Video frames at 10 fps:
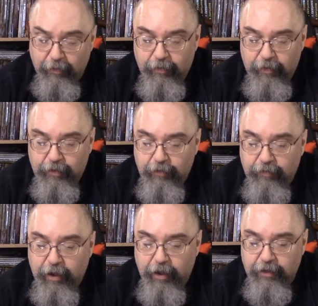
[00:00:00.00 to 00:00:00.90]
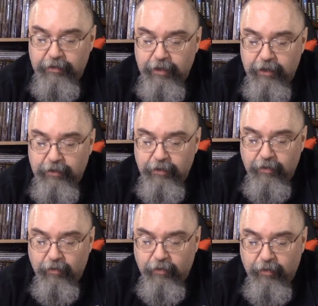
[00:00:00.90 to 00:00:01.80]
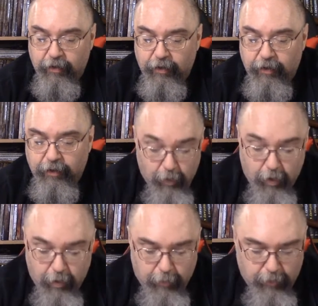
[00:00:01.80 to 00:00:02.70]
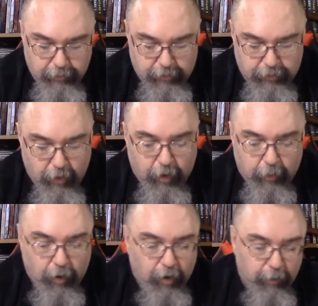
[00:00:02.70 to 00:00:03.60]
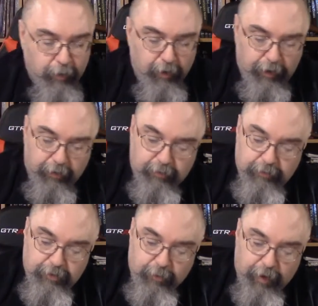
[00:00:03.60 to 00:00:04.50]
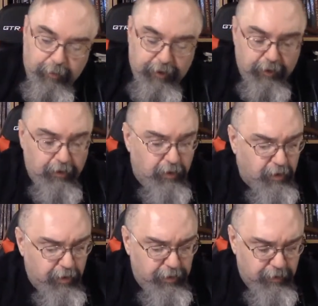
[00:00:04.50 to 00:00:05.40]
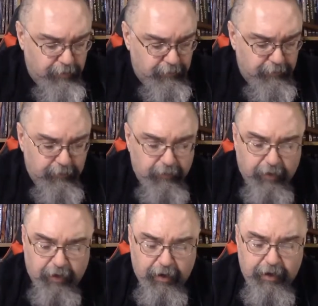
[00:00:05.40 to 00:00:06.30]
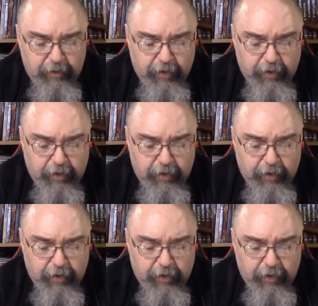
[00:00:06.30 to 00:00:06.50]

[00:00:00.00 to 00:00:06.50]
Then you've got a section on armor, just armor, like ceramic and cloth and the like.